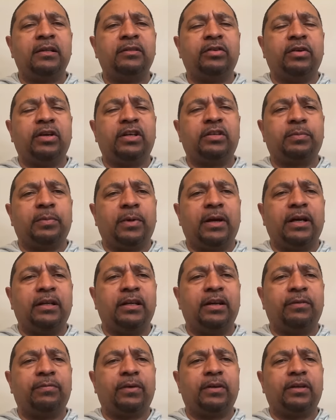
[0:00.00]
to
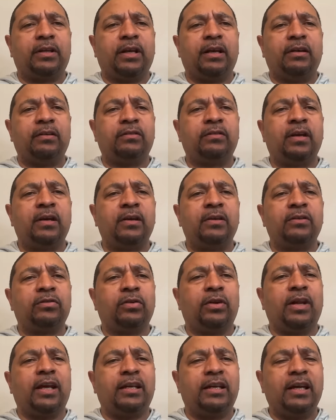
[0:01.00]
explain different things
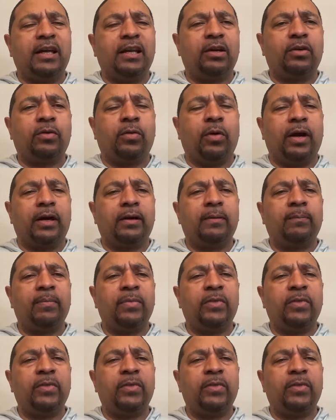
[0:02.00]
so they get it quick